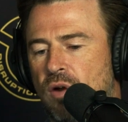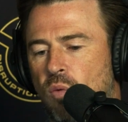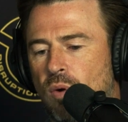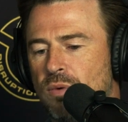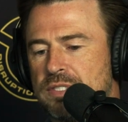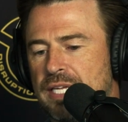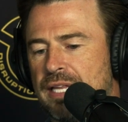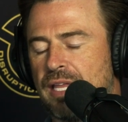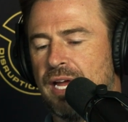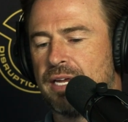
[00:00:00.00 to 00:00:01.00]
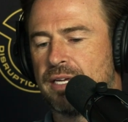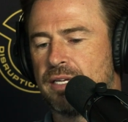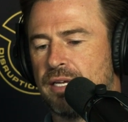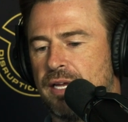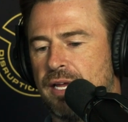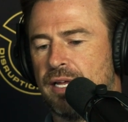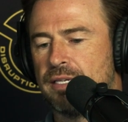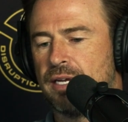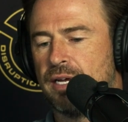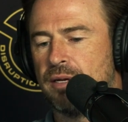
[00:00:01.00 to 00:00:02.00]
What was that like,
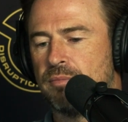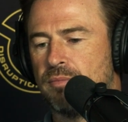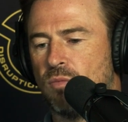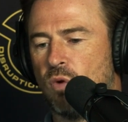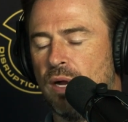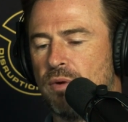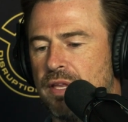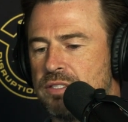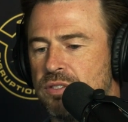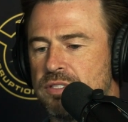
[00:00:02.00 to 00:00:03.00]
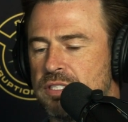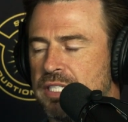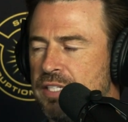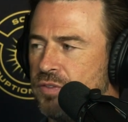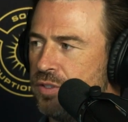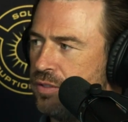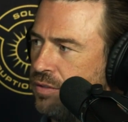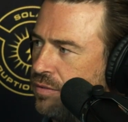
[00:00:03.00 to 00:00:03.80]
and why were they so successful?